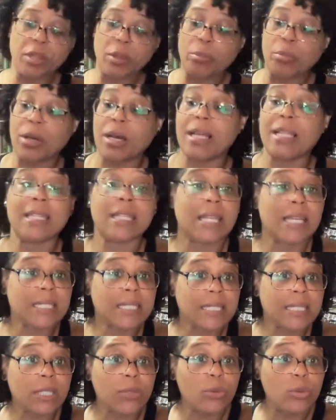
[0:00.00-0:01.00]
but
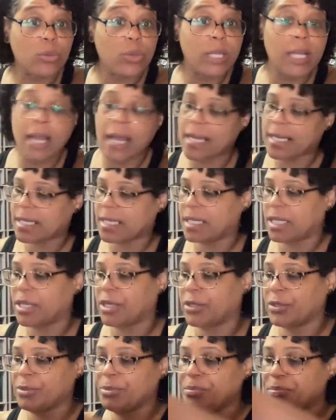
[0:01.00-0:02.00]
let's see what we got in
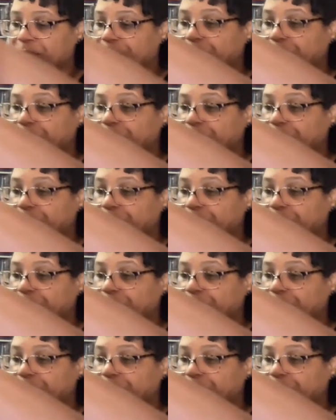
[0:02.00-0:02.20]
here.